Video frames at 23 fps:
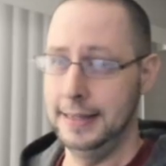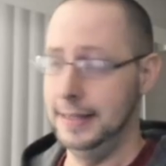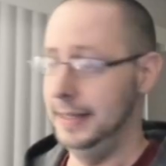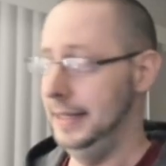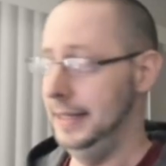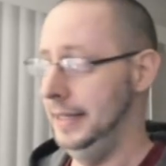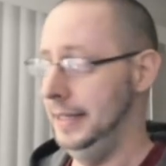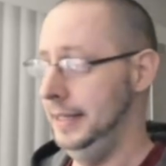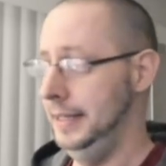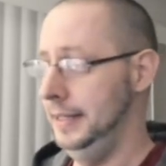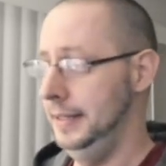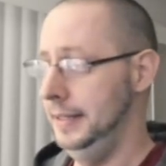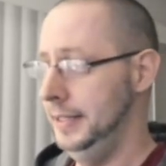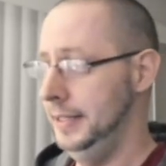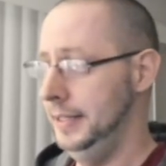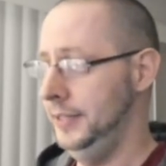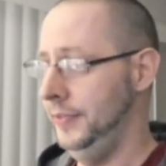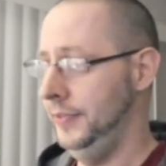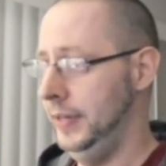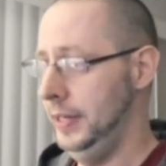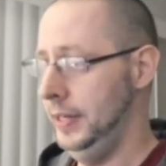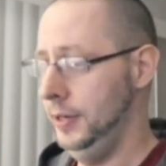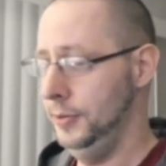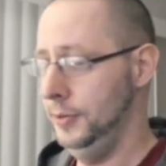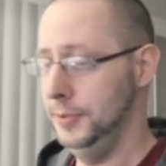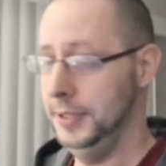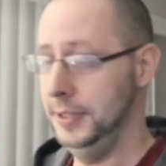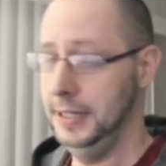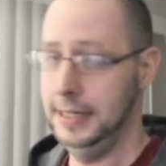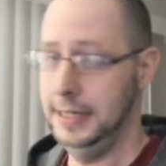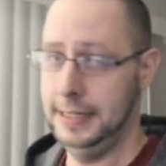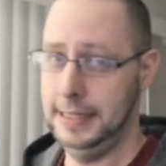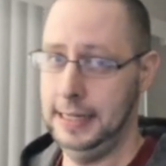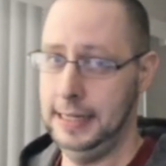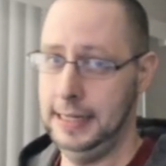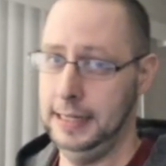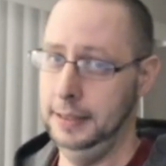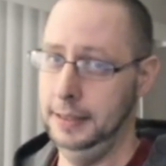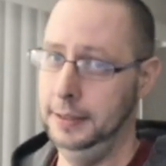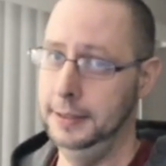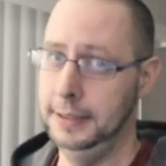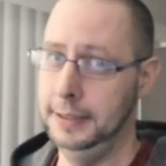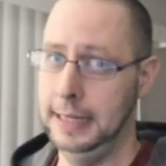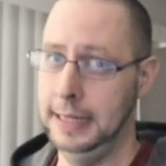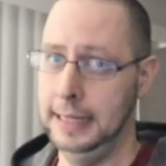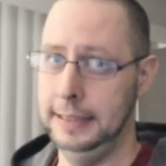In this video, we're going to take a
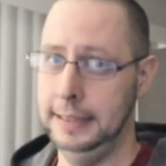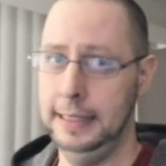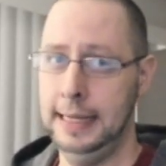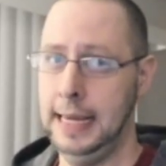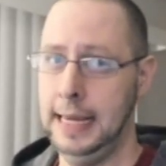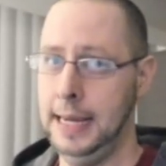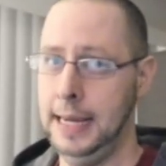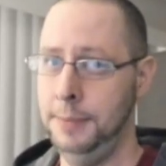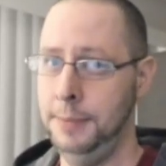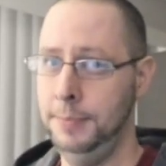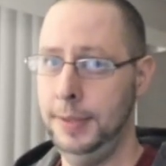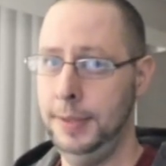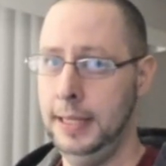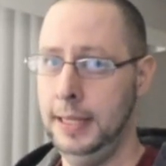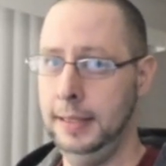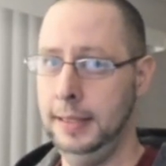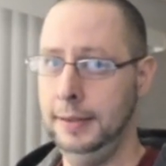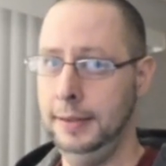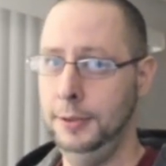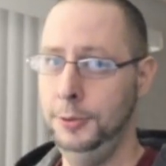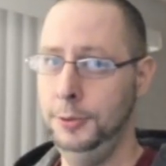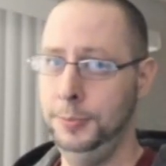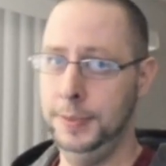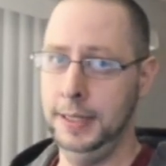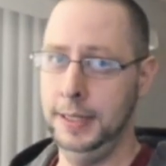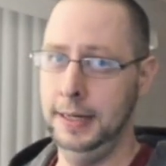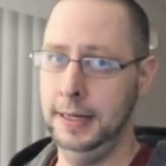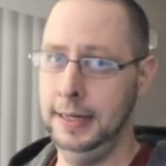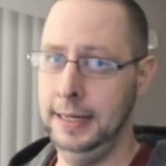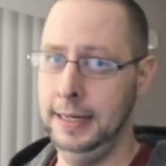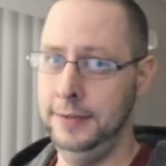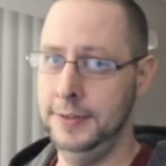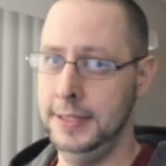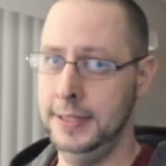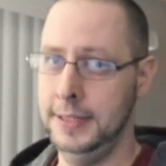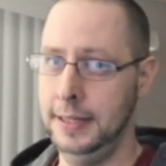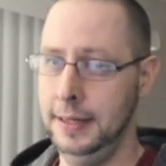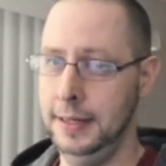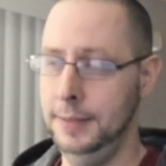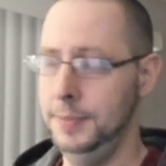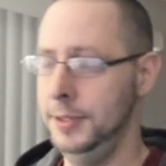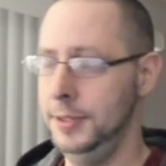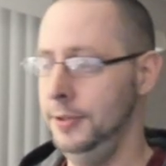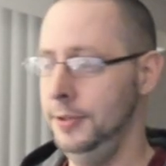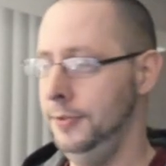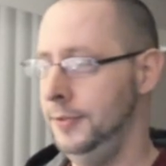look at the gameplay loop that I have set
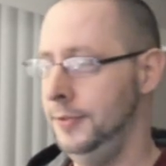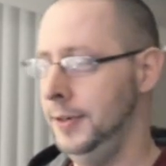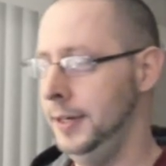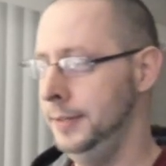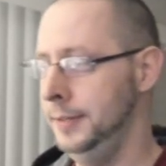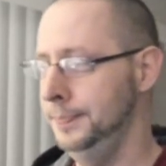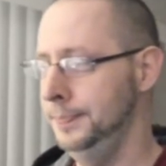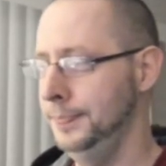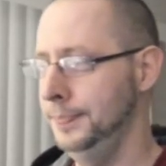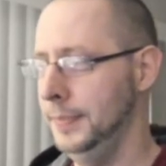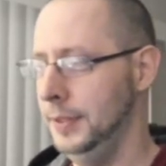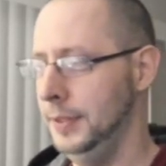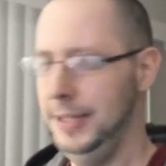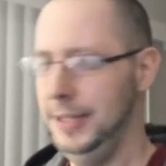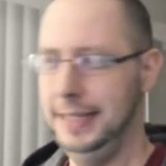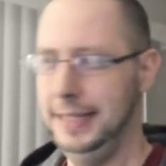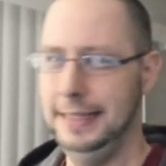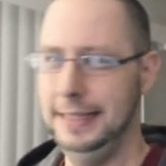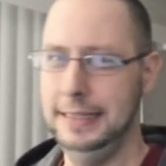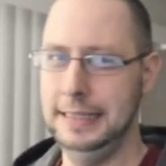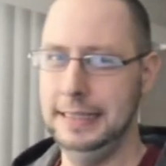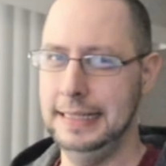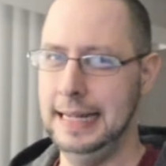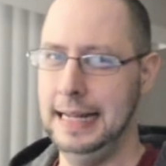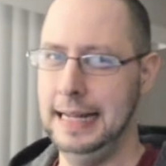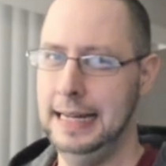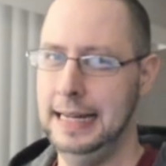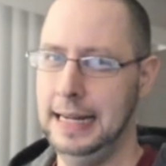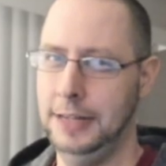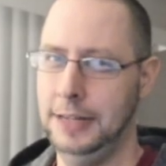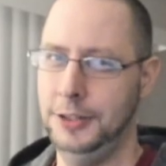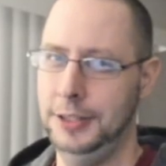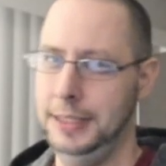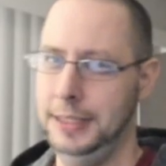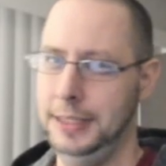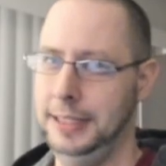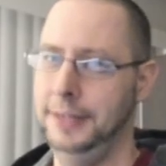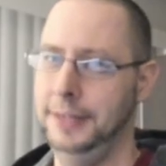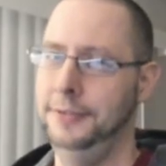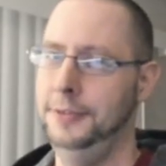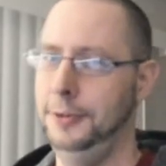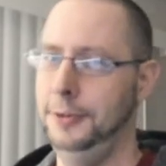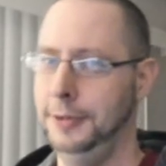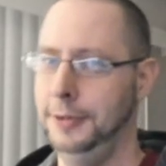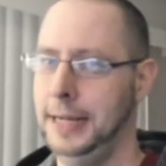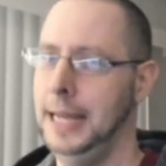up so far. Well, it's not actually the
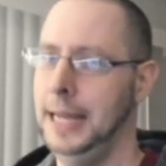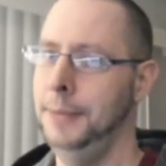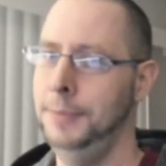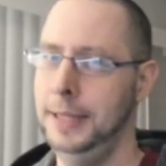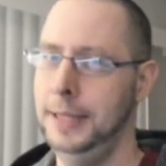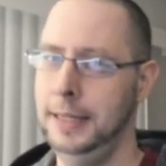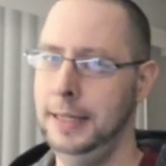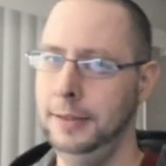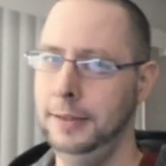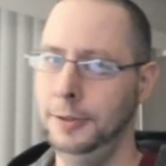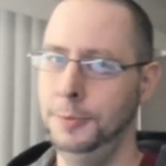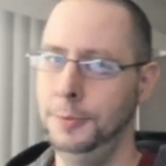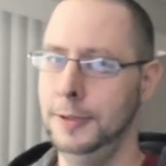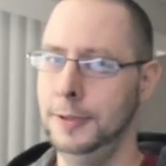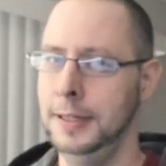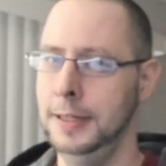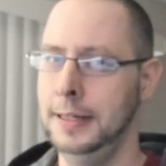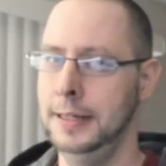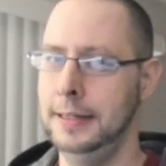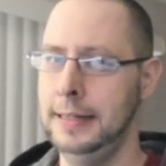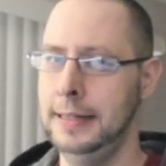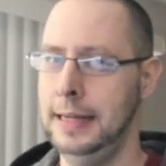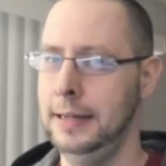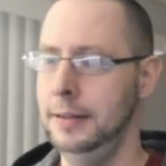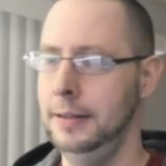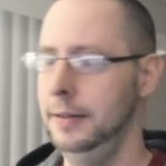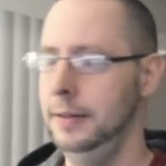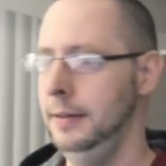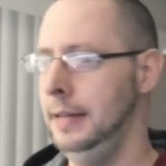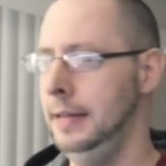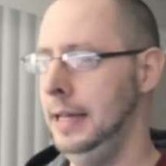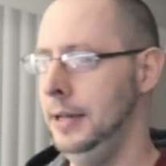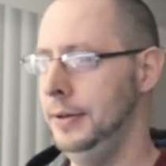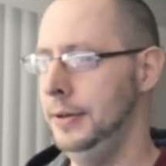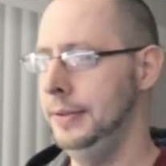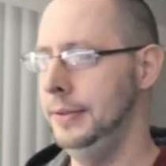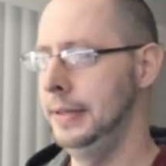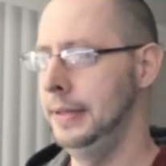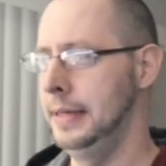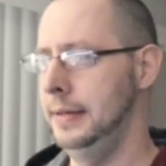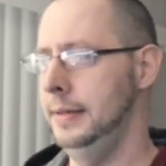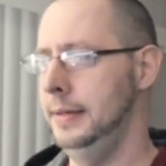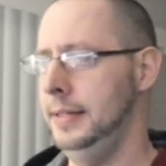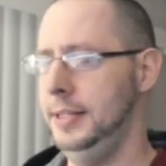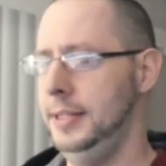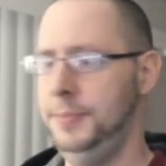full gameplay loop we're going to take a look at.
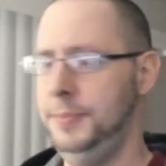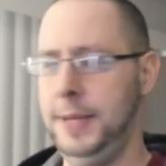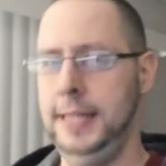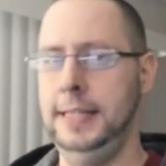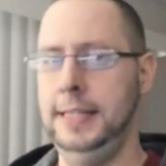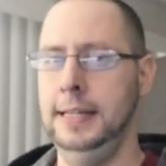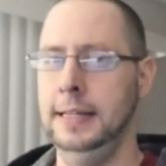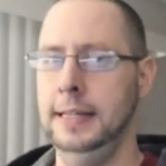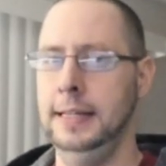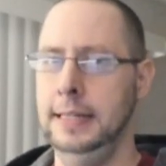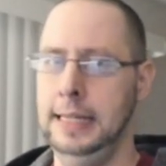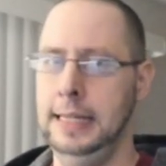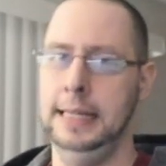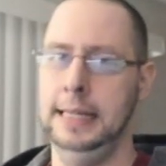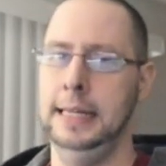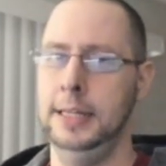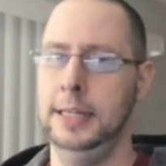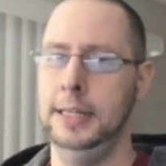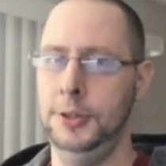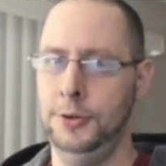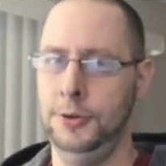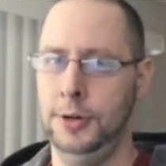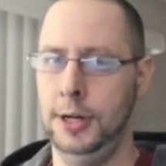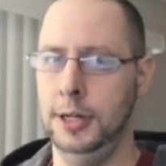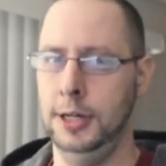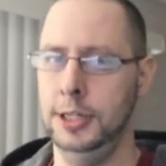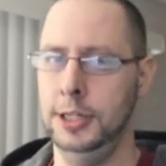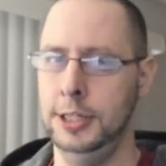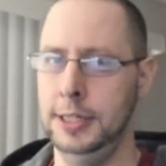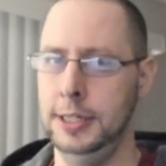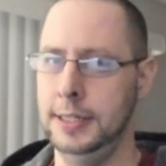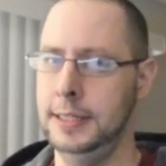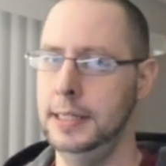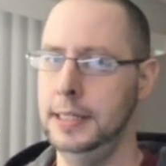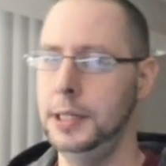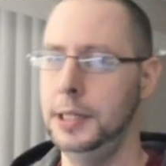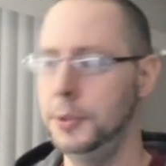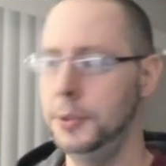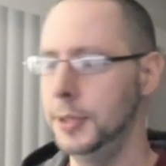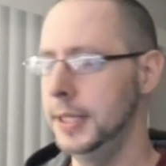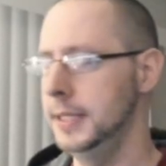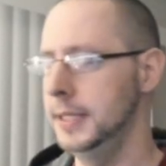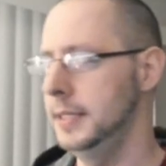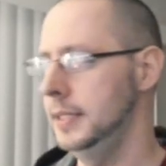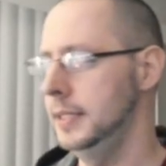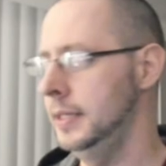It's basically the introduction
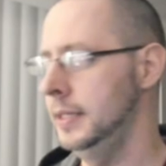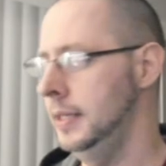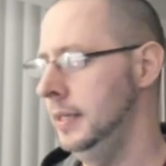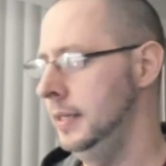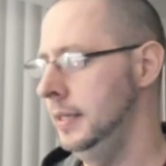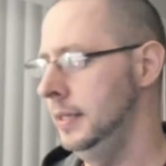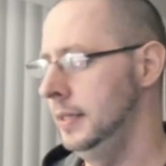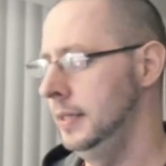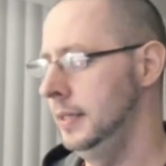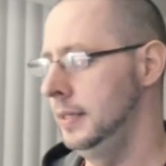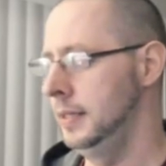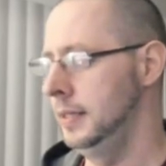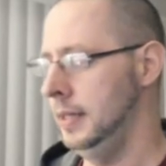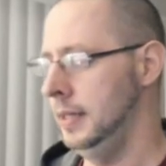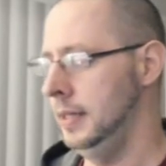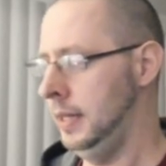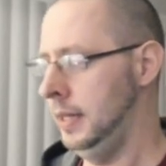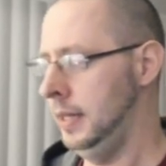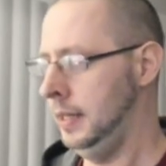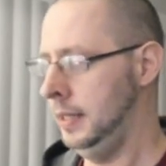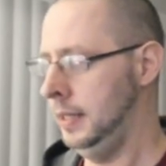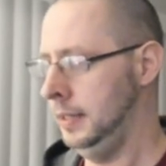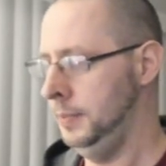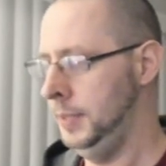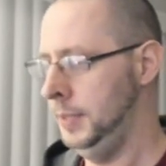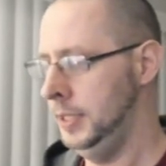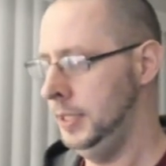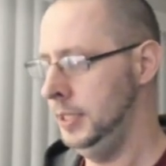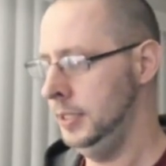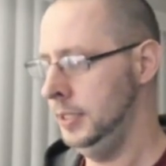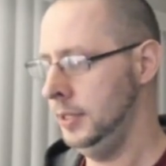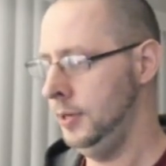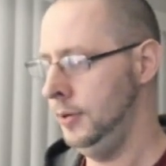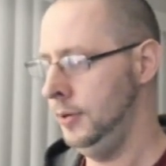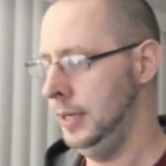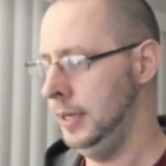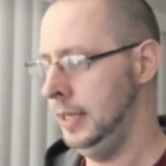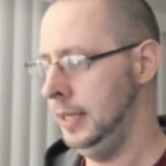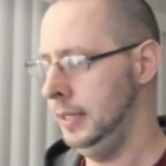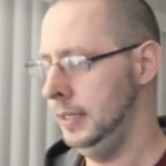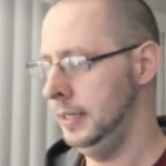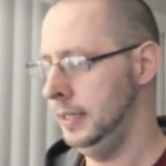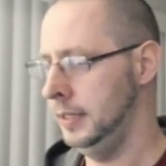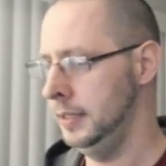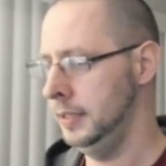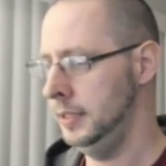sequence. Let me just go ahead
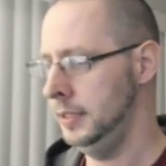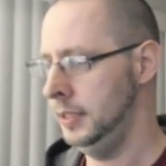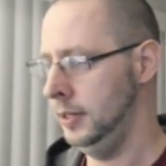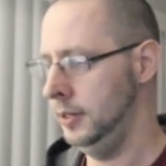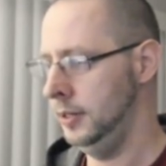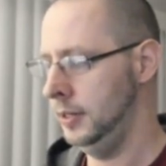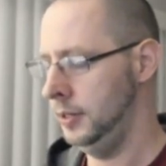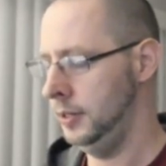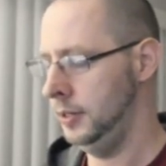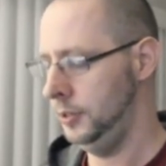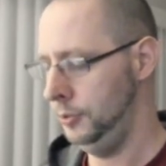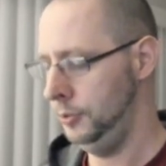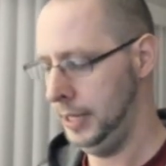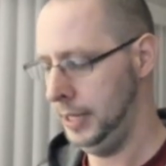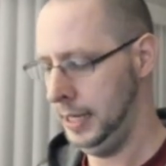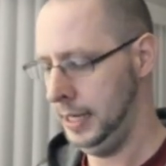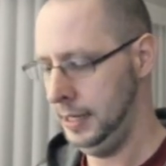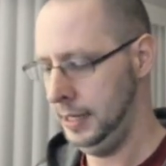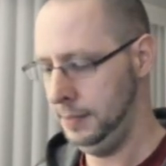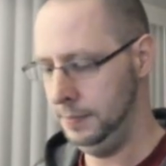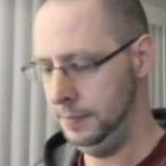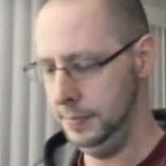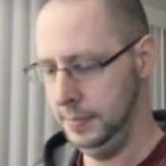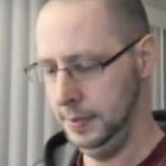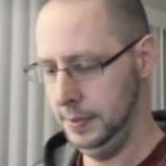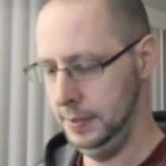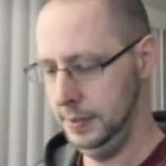and start a new game.